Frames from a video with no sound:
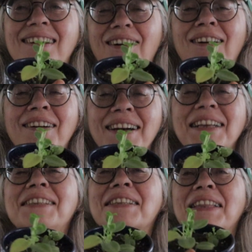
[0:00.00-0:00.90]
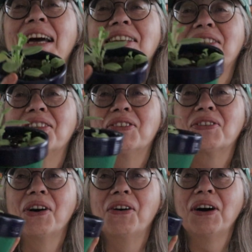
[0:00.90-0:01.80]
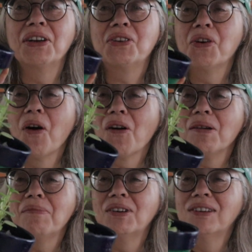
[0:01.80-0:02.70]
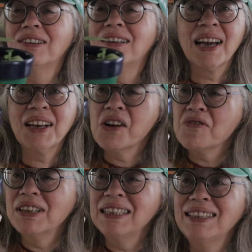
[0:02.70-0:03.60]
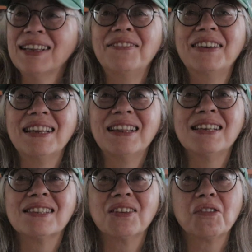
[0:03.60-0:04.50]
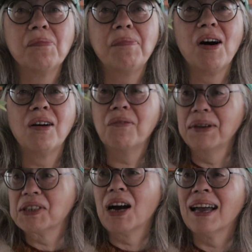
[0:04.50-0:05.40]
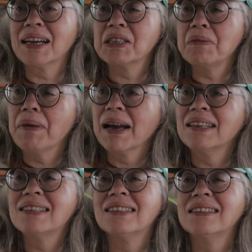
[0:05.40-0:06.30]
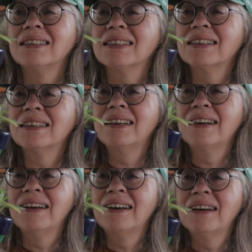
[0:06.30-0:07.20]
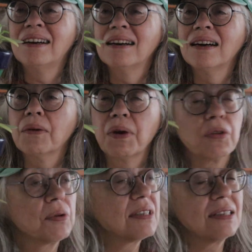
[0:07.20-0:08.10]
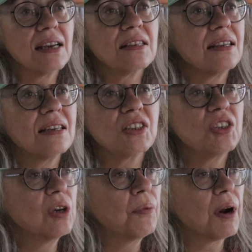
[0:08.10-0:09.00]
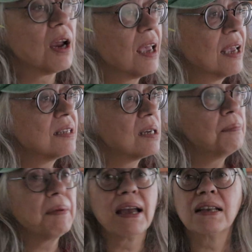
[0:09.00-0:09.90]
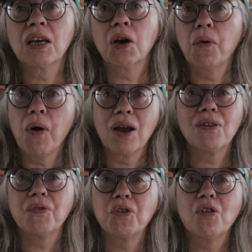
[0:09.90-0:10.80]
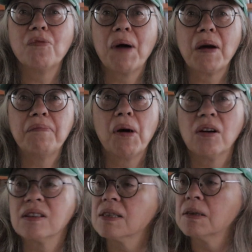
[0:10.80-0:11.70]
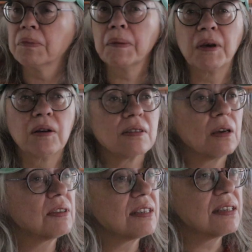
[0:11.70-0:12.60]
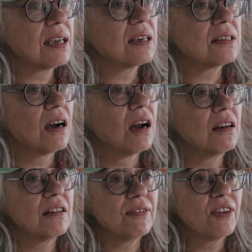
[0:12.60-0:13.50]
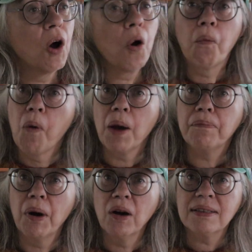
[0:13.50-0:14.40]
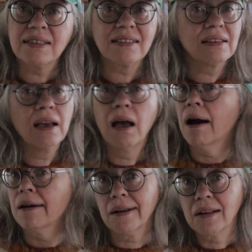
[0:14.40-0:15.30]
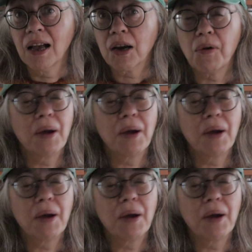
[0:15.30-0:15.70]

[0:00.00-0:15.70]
Oh, isn't that just so adorable? And I really love it in this little pot, which I actually painted. I went through a stage last year where I ended up painting quite a few of my pots simply because I was sick and tired of white pots. I don't like